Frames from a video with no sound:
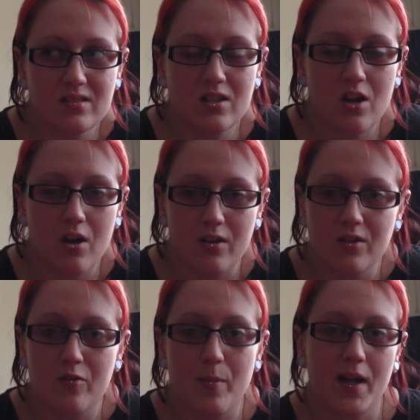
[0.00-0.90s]

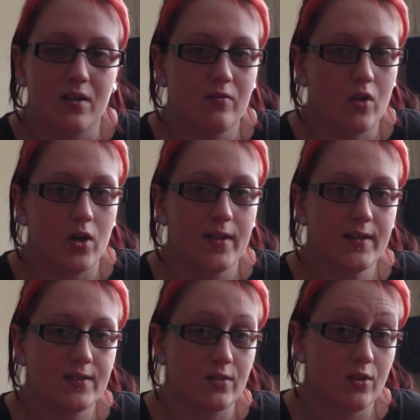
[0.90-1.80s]
kind of bad
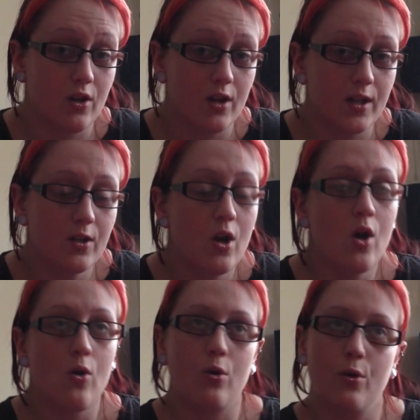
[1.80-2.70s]
advice online
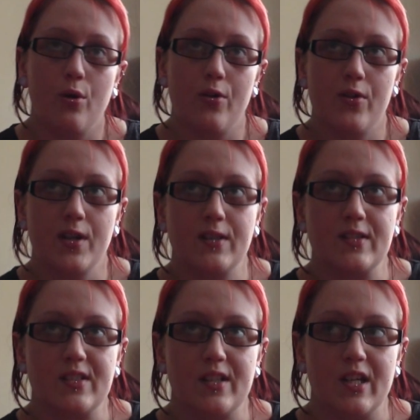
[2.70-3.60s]
or
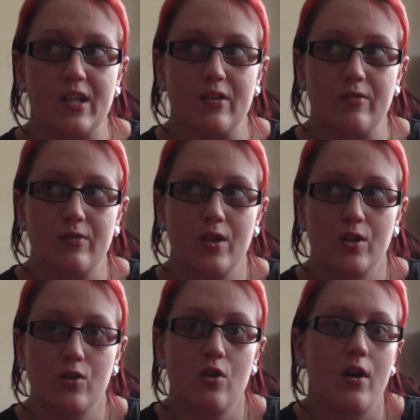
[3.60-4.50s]
things that have
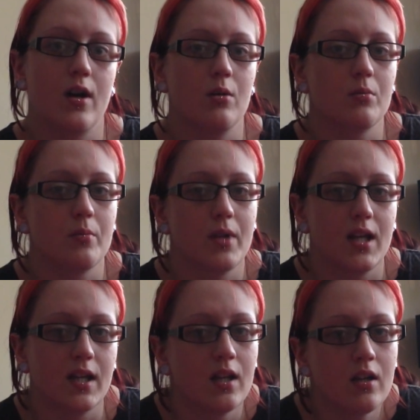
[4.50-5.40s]
not helped
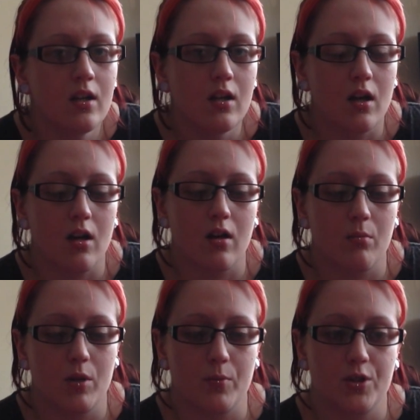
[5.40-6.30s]
me
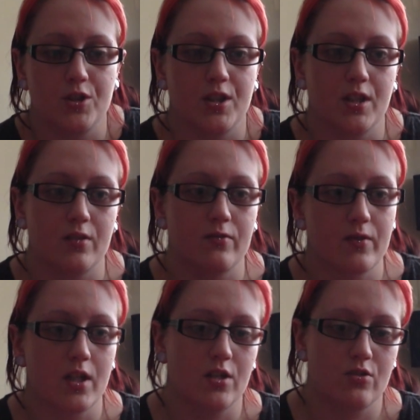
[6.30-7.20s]
in my journey of ear